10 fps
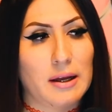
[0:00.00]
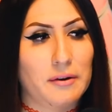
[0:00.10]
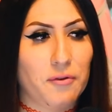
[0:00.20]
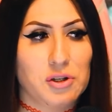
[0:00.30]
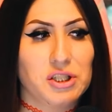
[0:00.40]

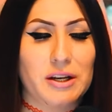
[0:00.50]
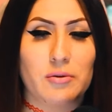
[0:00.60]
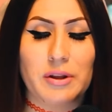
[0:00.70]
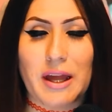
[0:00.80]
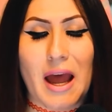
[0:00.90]
Unfortunately, I
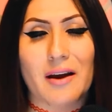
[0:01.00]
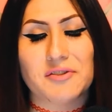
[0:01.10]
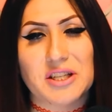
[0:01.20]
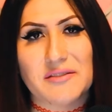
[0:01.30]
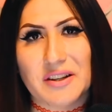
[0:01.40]
don't really
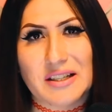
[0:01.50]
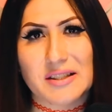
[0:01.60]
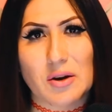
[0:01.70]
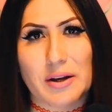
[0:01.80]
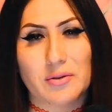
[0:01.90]
have TV,
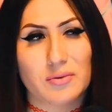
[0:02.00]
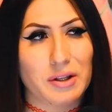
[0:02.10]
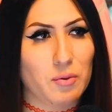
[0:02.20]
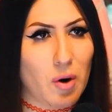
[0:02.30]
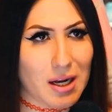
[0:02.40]
so I don't
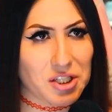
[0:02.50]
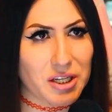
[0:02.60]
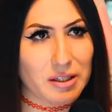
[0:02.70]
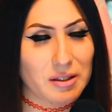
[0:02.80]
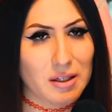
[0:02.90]
really watch
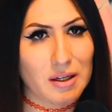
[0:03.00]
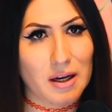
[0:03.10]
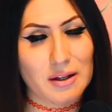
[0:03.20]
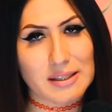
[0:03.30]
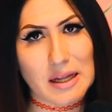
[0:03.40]
it
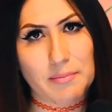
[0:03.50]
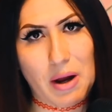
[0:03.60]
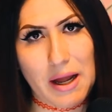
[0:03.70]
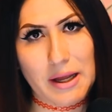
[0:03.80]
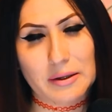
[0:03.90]
unless I
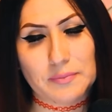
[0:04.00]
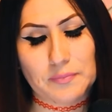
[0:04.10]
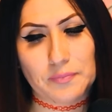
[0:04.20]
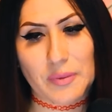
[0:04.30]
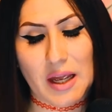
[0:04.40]
buy it
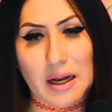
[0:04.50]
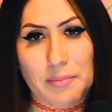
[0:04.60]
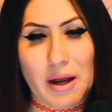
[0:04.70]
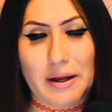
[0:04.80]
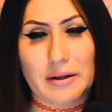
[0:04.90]
and I
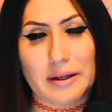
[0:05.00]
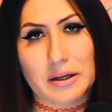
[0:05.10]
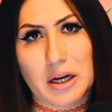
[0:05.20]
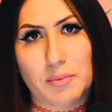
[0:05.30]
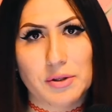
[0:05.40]
bought it in like
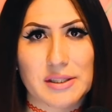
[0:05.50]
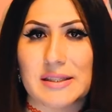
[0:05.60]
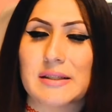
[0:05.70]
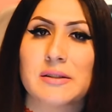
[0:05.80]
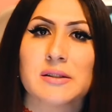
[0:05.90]
a couple of
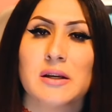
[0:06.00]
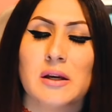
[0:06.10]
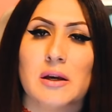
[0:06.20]
seasons,